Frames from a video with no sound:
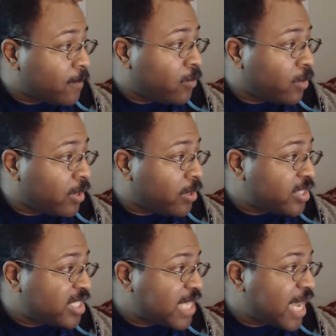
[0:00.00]
we're
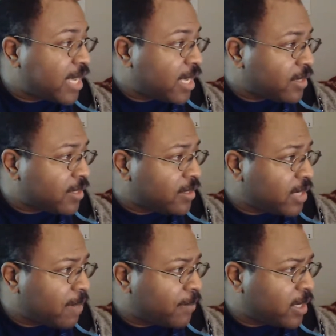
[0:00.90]
second,
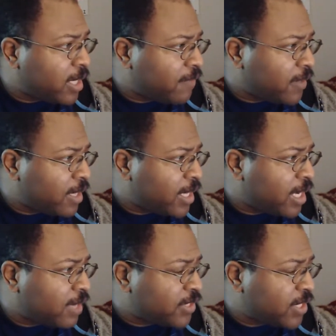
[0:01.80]
I believe, in the
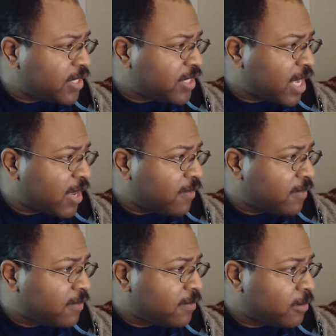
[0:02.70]
NFC South,
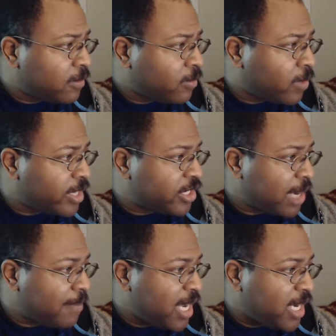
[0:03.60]
which,
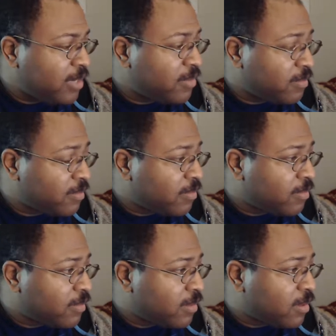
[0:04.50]
I mean,
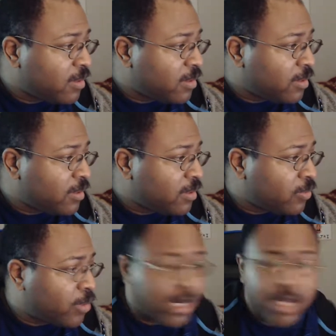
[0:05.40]

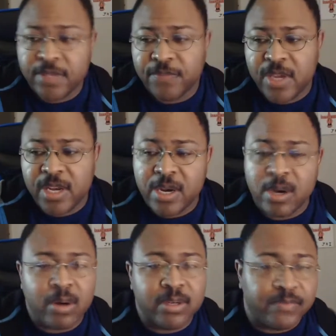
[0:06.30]
we're undefeated in
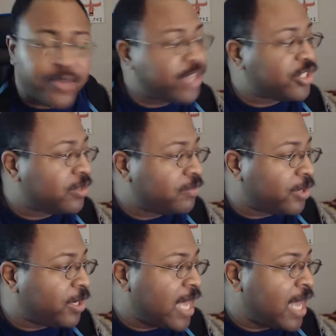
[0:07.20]
our division,
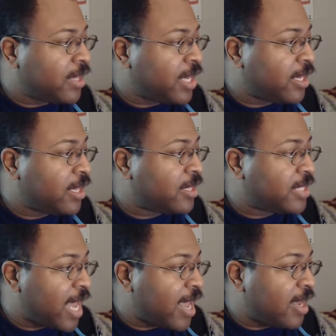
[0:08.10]
but at the end of the
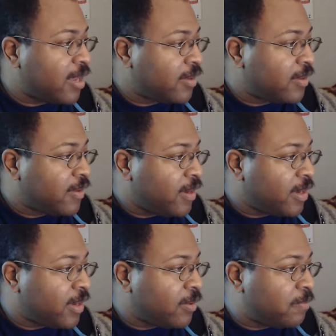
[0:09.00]
day, you
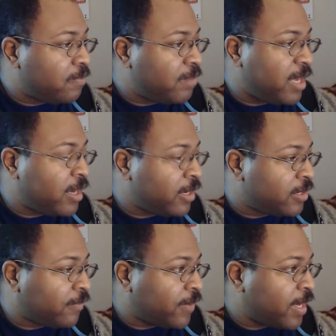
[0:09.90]
know, being
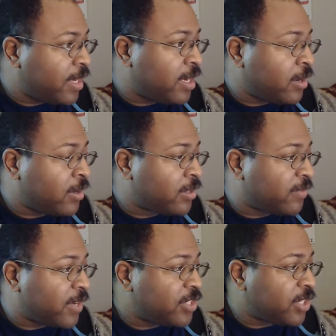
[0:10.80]
undefeated in our
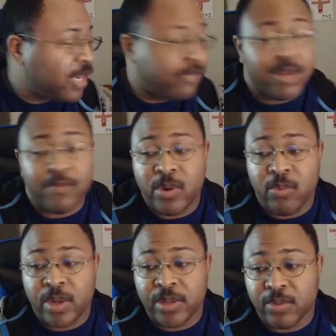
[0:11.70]
division, even if we
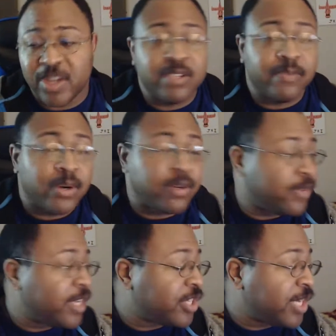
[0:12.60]
win the rest of our
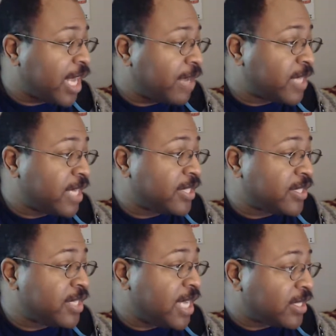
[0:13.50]
division games, that
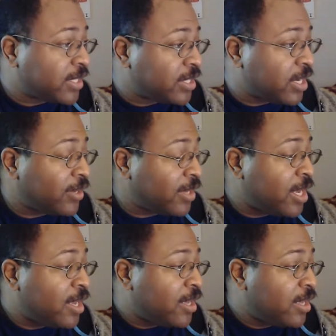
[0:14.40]
doesn't
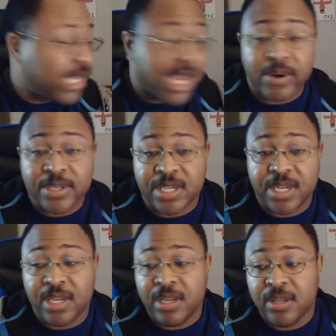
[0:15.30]
necessarily
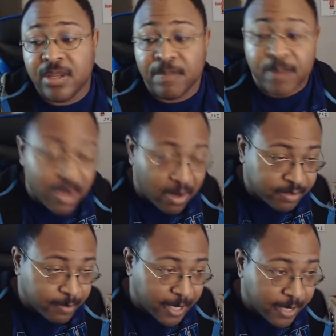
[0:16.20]
guarantee a playoff
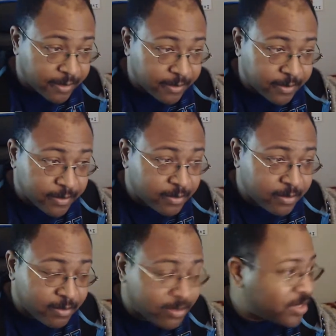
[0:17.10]
spot.
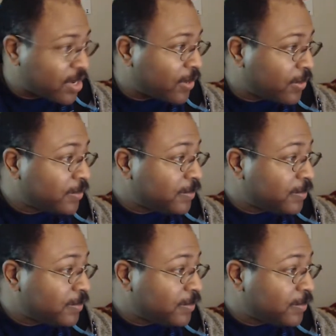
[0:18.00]
So